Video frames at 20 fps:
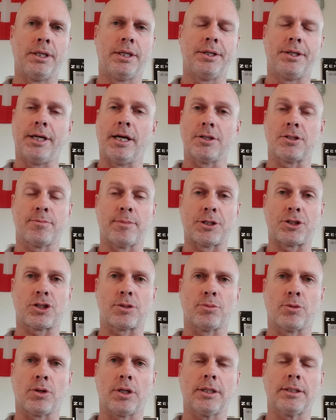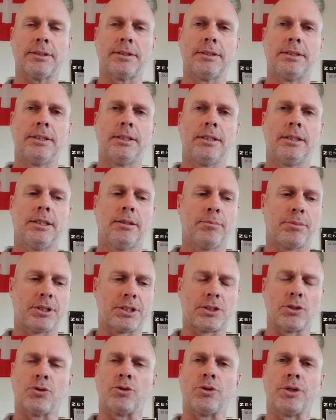Now it's much smaller, but they're
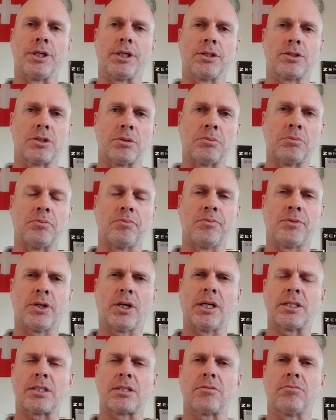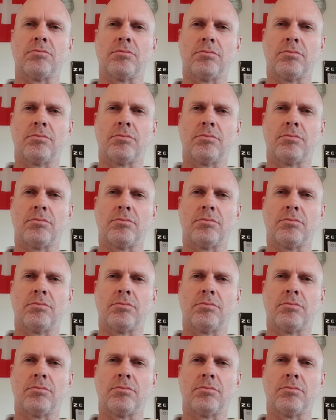still doing some nice